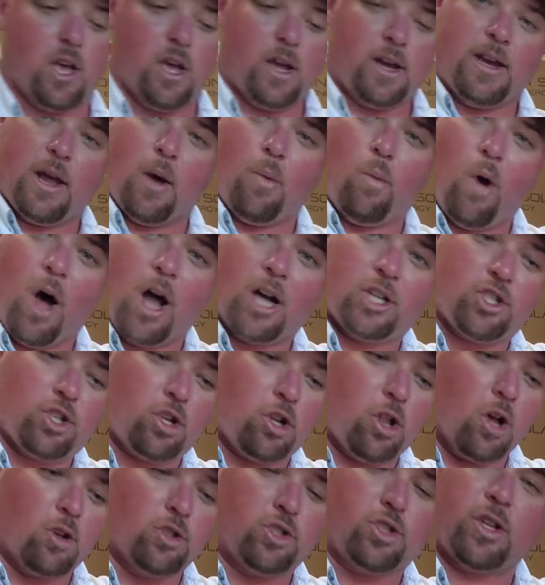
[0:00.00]
Now watch
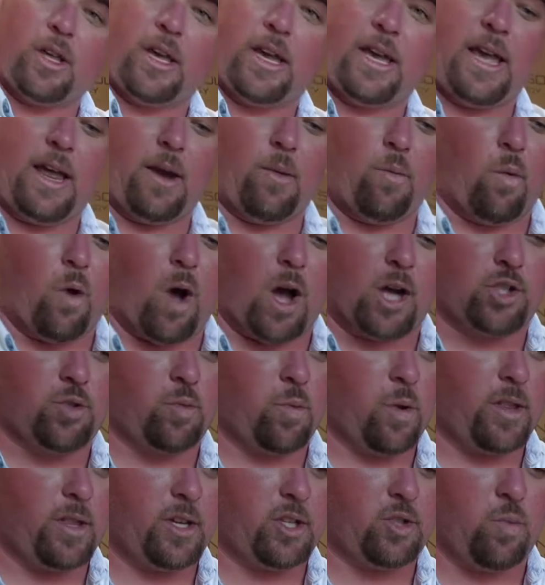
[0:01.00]
closely and watch
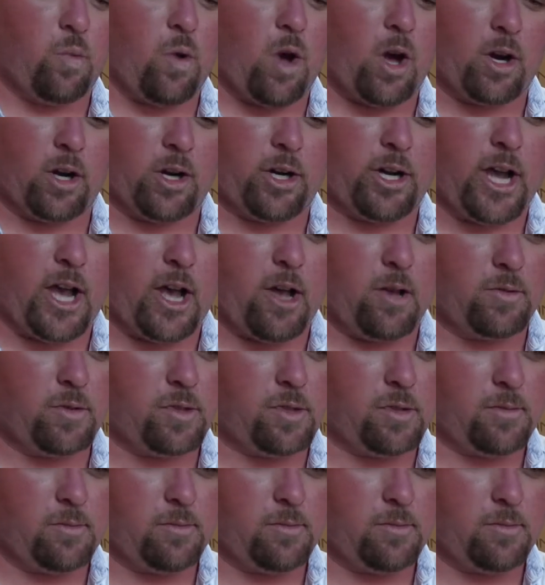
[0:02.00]
where this water goes.